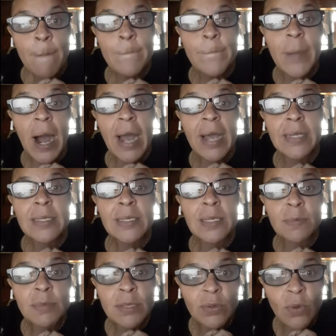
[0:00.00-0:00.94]
by
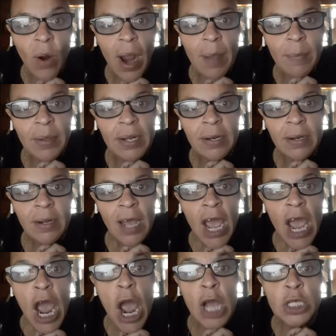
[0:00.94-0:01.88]
subscribing
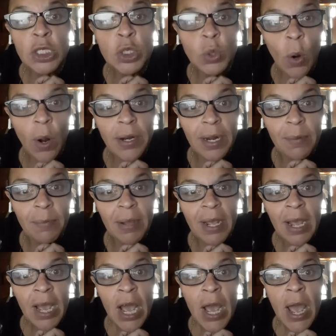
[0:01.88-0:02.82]
and joining
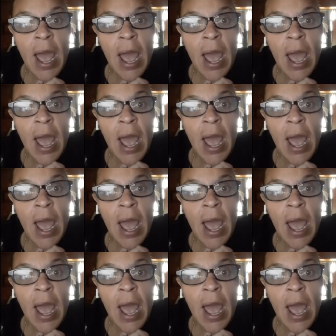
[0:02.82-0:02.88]
me.